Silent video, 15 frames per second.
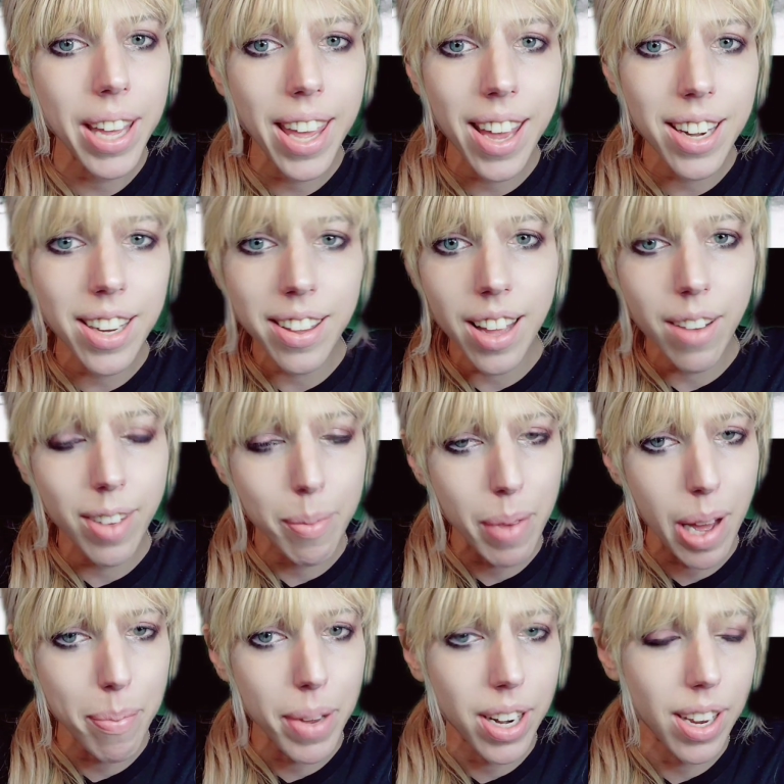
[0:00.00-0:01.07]
we can't exactly
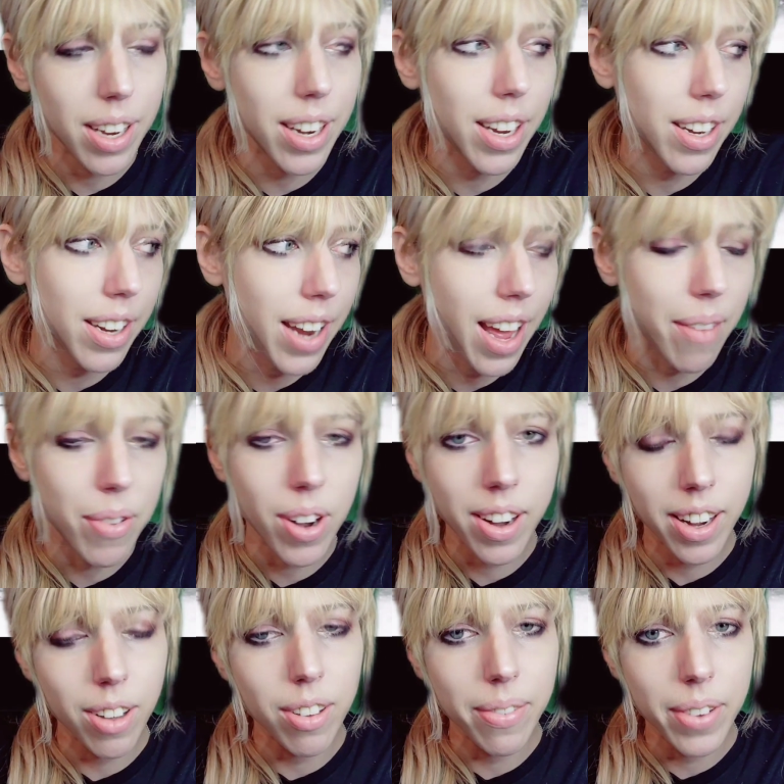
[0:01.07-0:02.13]
pop it in an
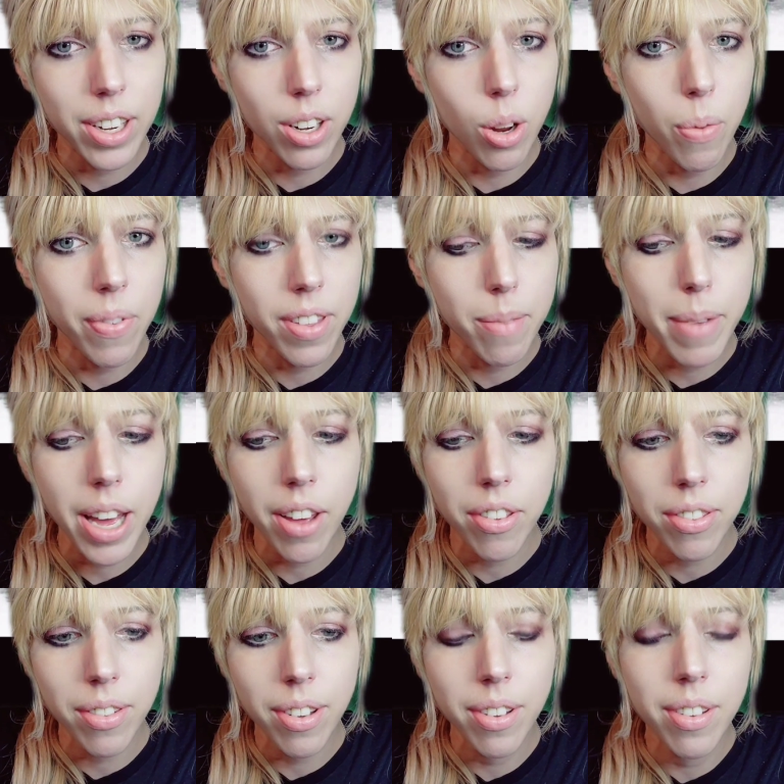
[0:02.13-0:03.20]
African elephant hope for the
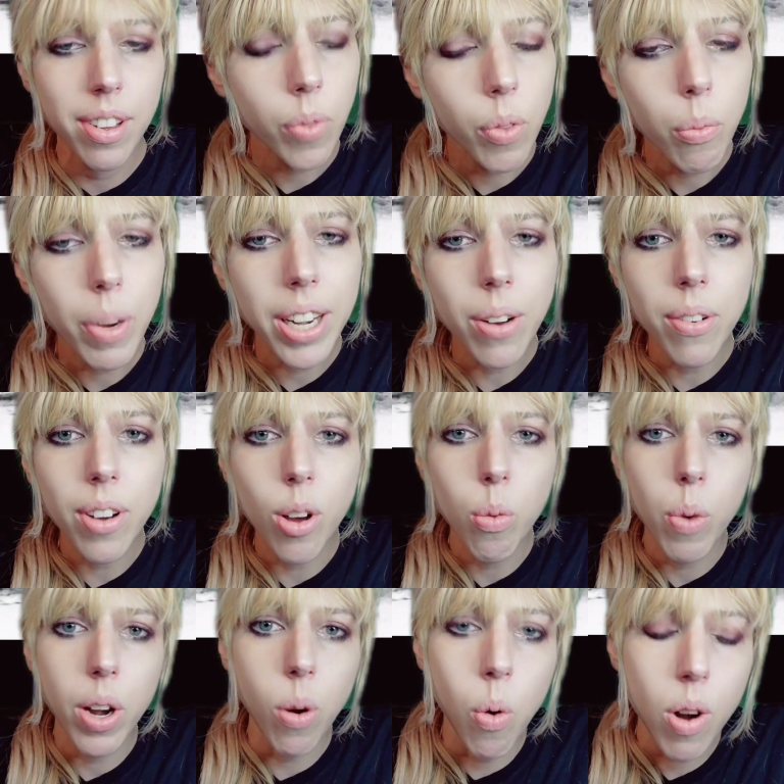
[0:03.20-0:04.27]
best. We don't know
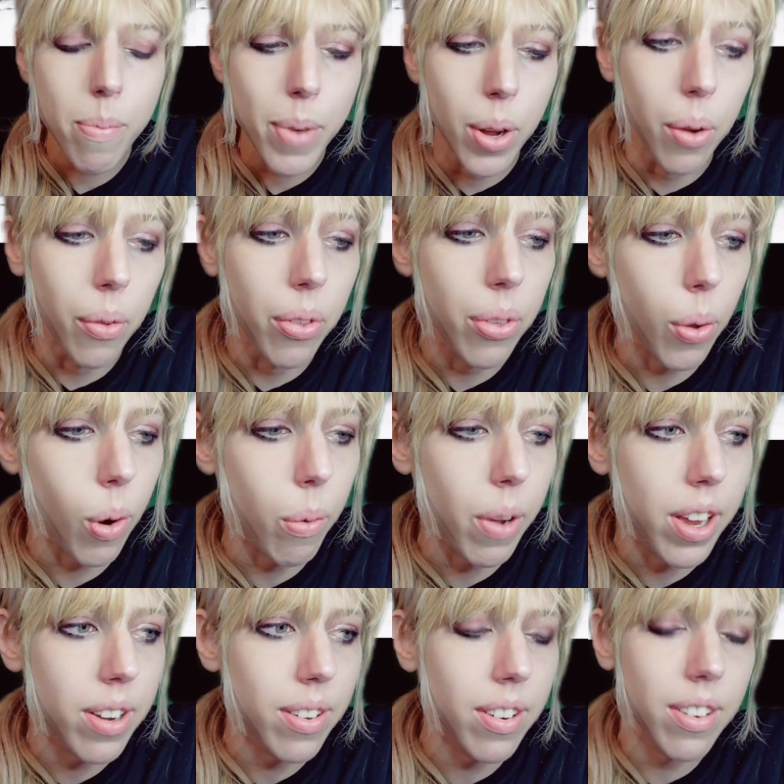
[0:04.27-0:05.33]
what hormones or
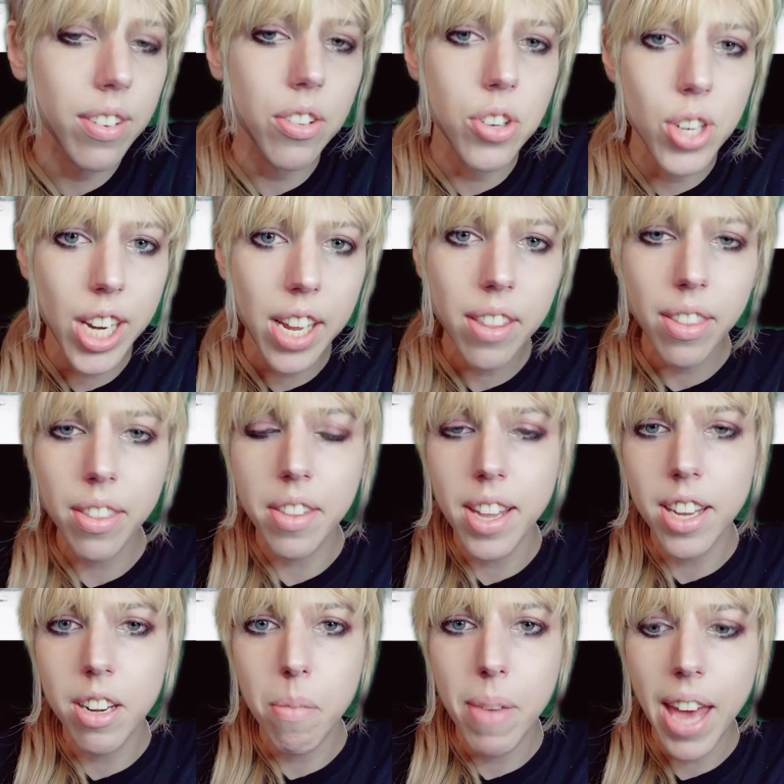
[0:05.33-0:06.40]
what genes
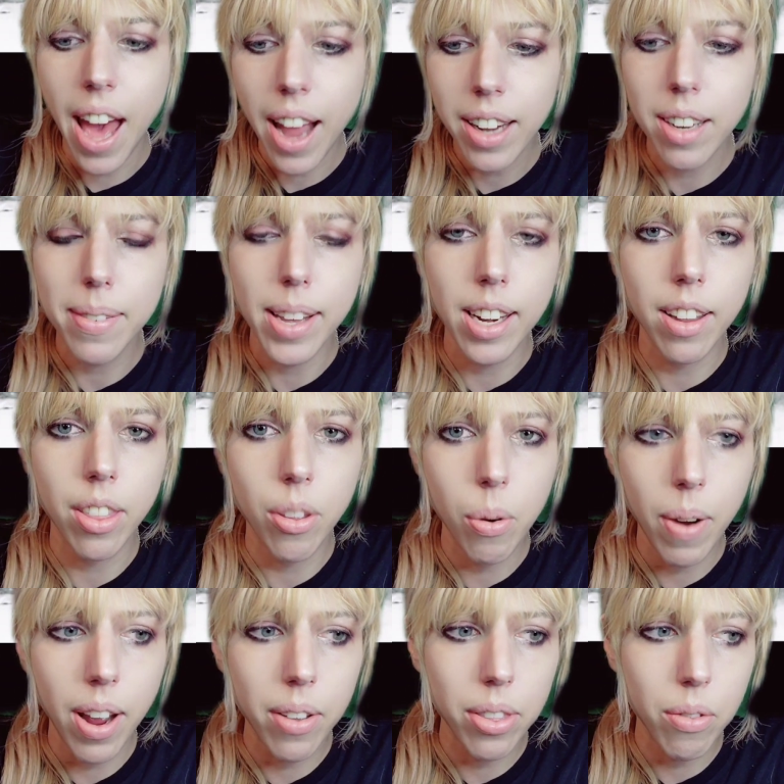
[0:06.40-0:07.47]
need to be activated
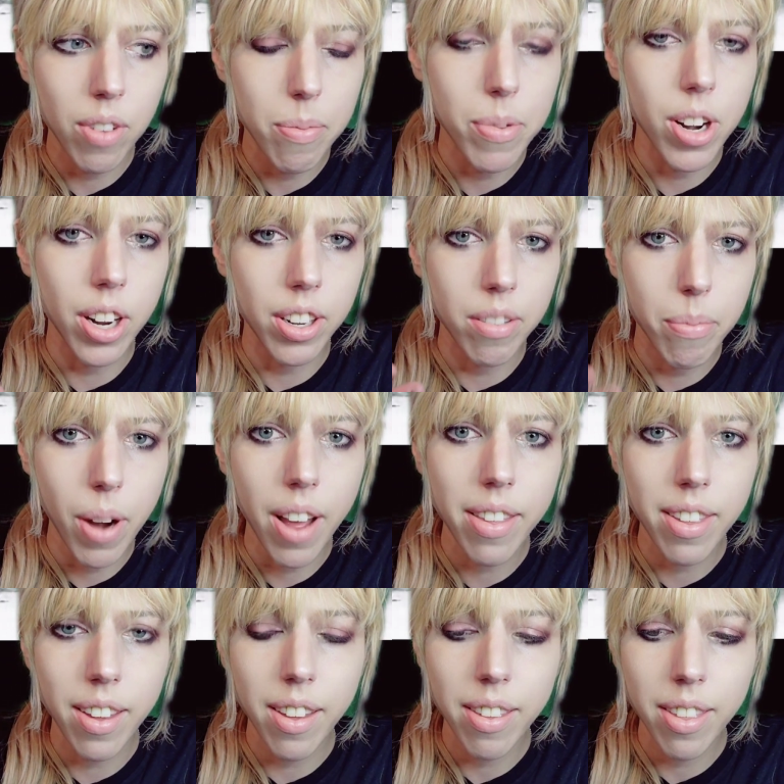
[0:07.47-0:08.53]
throughout the reproductive
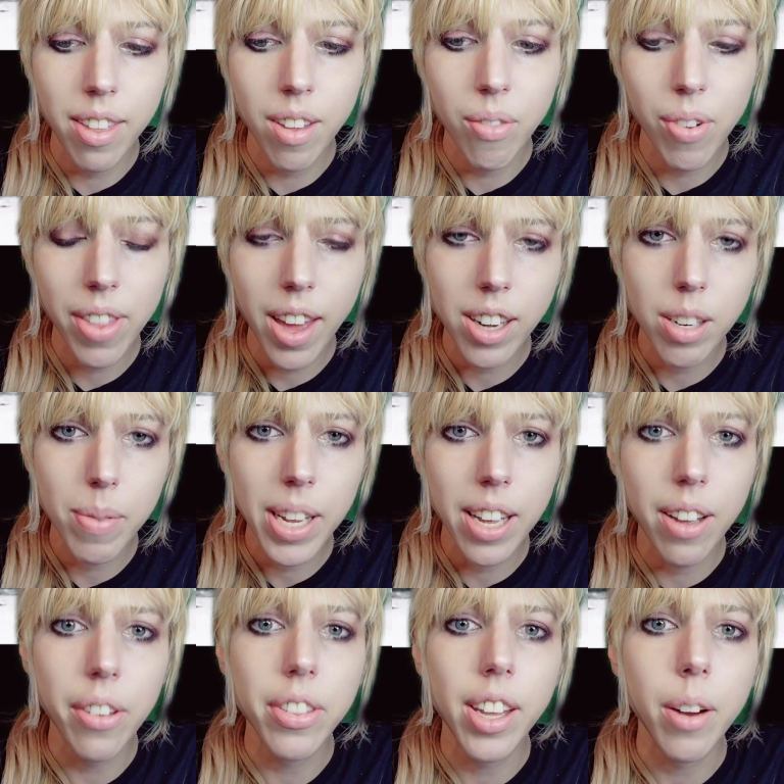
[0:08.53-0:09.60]
process for that to be
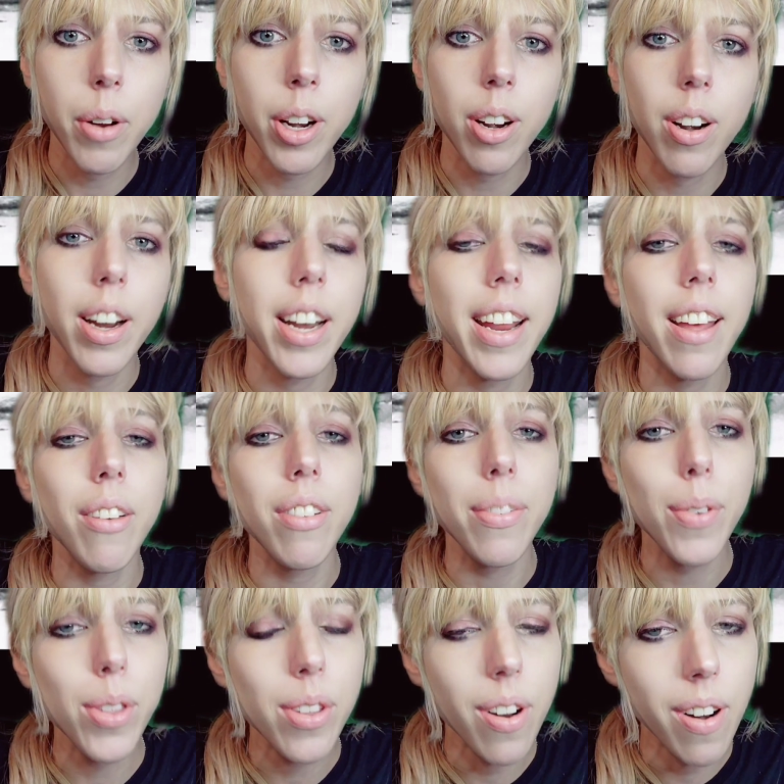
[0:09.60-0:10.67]
a healthy critter, and
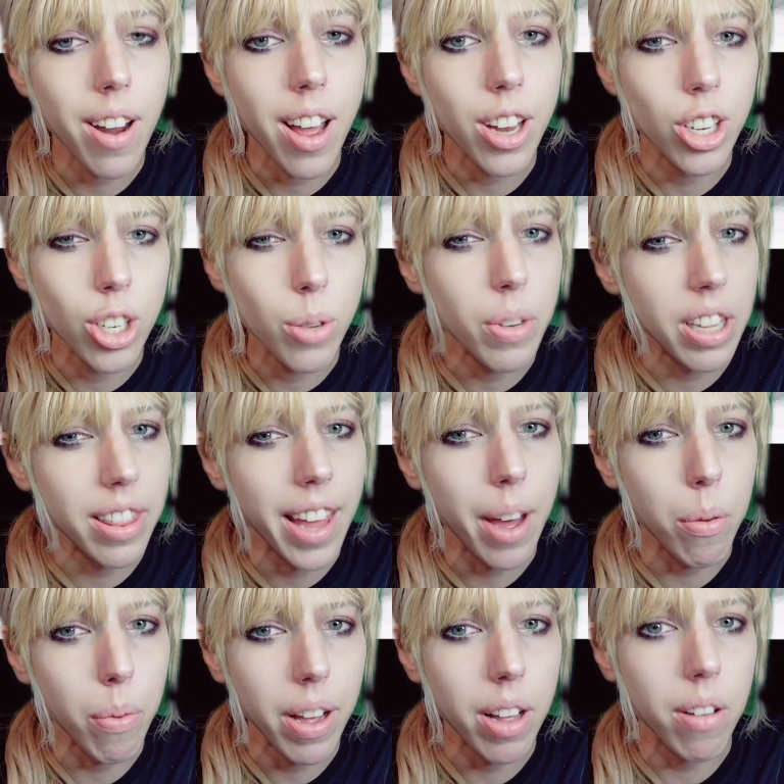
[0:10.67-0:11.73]
elephants are not doing
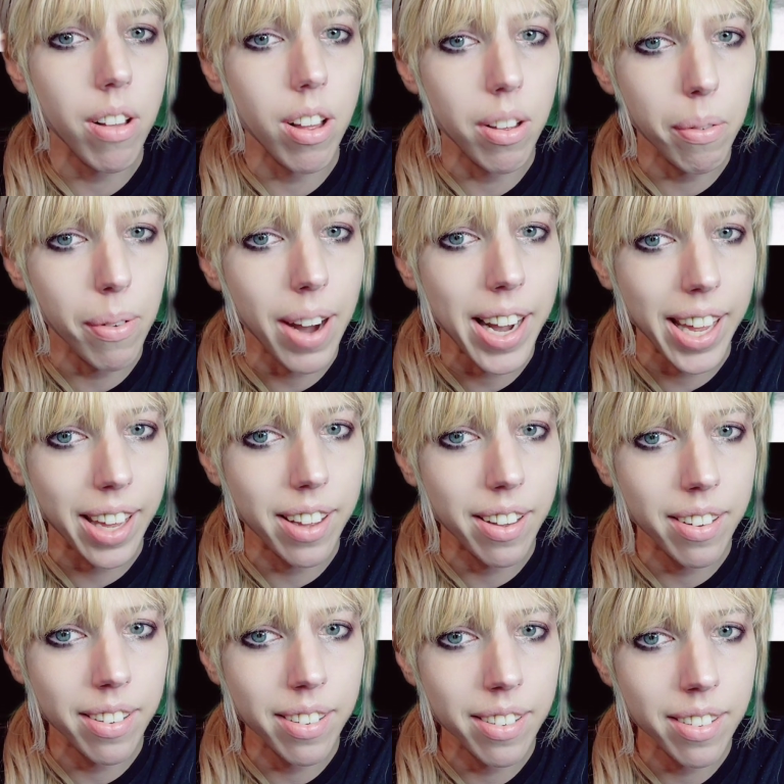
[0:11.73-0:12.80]
that well
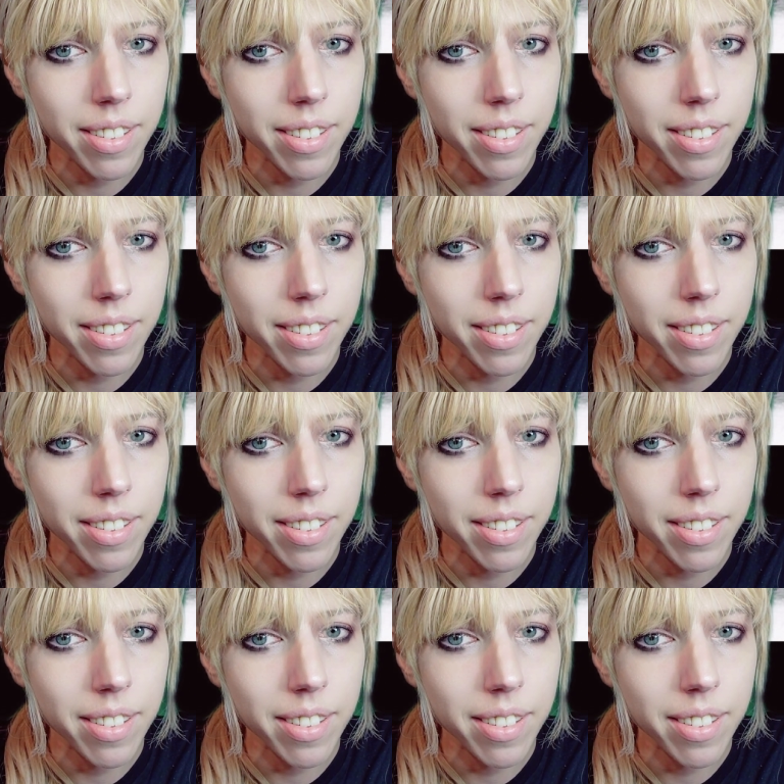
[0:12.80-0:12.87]
already.